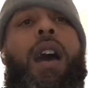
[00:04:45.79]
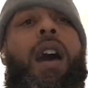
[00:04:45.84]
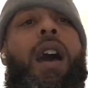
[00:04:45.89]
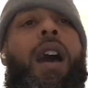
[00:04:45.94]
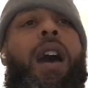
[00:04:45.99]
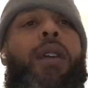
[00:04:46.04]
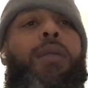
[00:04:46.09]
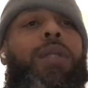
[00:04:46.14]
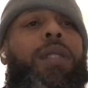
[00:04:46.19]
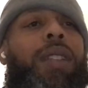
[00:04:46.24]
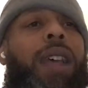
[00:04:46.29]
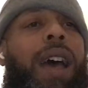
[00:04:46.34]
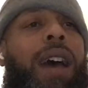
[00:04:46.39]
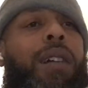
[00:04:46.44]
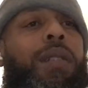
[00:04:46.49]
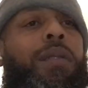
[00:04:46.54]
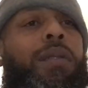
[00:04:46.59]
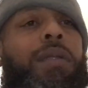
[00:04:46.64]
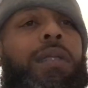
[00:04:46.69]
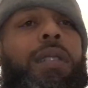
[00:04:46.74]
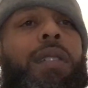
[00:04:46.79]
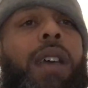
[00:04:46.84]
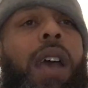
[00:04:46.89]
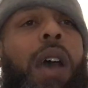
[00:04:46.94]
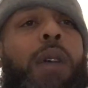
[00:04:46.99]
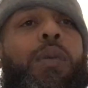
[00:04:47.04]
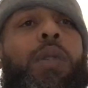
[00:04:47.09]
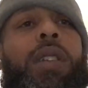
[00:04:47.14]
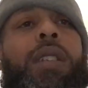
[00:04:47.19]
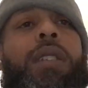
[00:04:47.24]
I was out.
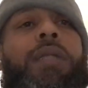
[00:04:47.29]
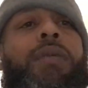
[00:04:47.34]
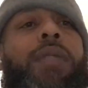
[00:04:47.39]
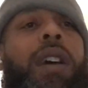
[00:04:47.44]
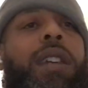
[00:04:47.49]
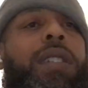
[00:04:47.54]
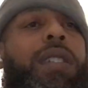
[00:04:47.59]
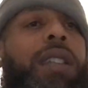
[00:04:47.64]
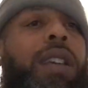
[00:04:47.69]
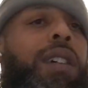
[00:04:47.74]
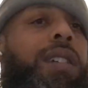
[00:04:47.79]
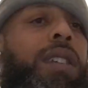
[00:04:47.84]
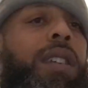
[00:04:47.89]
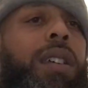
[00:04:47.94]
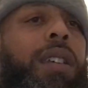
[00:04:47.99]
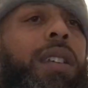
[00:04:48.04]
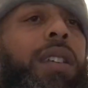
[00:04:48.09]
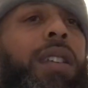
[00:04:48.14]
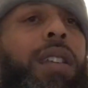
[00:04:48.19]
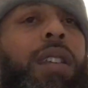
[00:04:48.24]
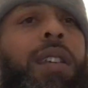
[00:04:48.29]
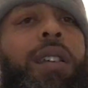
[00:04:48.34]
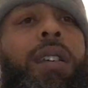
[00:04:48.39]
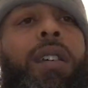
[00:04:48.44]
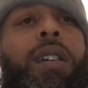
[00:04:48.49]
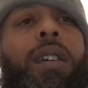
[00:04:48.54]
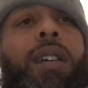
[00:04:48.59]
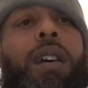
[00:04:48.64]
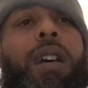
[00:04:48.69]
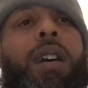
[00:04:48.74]
I went to Visalia
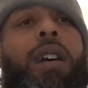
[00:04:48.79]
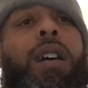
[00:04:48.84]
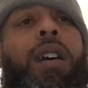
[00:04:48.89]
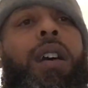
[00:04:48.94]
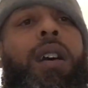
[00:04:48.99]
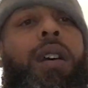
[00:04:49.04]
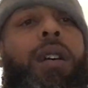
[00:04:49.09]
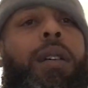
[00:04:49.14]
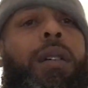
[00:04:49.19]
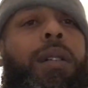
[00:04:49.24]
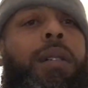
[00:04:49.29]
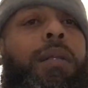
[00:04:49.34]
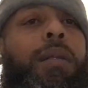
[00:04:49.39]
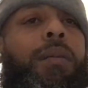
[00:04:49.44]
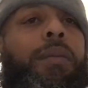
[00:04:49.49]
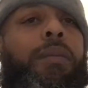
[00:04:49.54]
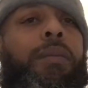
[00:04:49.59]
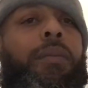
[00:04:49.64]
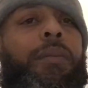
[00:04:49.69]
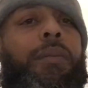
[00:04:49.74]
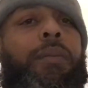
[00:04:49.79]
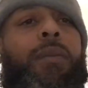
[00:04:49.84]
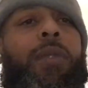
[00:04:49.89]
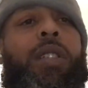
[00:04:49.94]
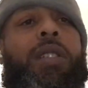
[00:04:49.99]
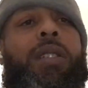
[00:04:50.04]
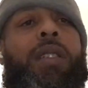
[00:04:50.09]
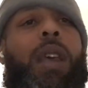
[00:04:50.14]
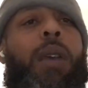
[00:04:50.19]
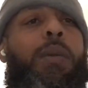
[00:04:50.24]

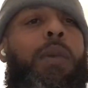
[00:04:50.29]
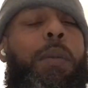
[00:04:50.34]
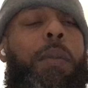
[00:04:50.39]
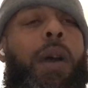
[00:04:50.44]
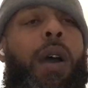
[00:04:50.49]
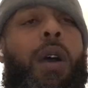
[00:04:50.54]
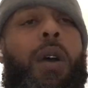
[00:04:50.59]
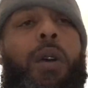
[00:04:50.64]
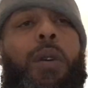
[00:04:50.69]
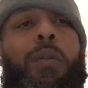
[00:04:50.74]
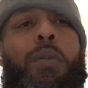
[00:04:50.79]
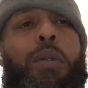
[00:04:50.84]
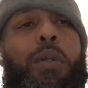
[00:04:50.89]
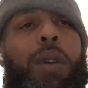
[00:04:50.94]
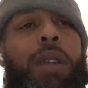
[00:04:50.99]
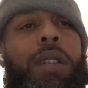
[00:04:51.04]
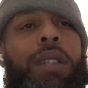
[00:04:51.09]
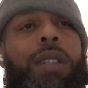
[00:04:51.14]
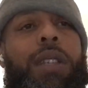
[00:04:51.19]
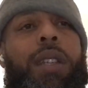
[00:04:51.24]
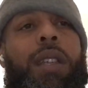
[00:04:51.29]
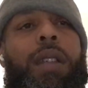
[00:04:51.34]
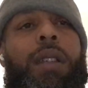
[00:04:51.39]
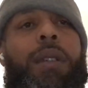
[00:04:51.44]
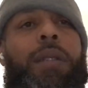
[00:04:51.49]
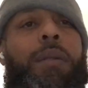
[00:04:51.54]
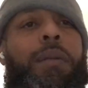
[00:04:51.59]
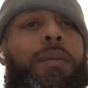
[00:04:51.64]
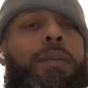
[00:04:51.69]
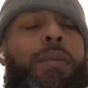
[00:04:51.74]
to stay with my homeboy G,
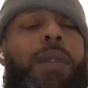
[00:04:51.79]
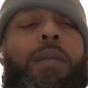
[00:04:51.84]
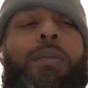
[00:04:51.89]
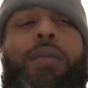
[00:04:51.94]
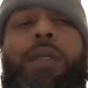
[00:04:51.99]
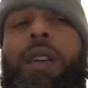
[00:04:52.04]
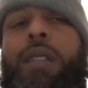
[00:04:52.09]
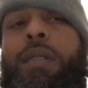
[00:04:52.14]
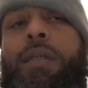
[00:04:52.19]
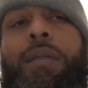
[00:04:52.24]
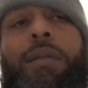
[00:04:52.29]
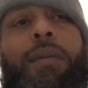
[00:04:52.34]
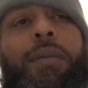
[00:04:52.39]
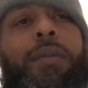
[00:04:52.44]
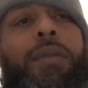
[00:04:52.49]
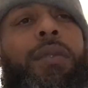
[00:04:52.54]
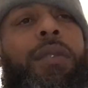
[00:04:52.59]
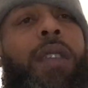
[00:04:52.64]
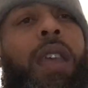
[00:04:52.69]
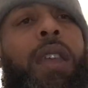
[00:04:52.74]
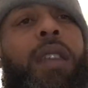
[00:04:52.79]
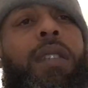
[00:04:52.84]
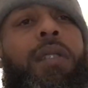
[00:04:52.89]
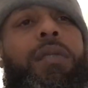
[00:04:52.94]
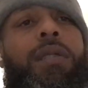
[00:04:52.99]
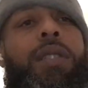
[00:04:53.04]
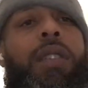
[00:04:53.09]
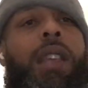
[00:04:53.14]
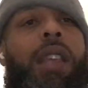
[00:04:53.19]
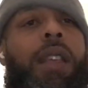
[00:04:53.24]
my brother. Thank you,
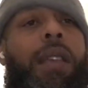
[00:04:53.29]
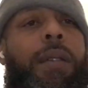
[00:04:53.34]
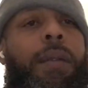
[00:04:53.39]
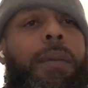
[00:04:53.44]
G.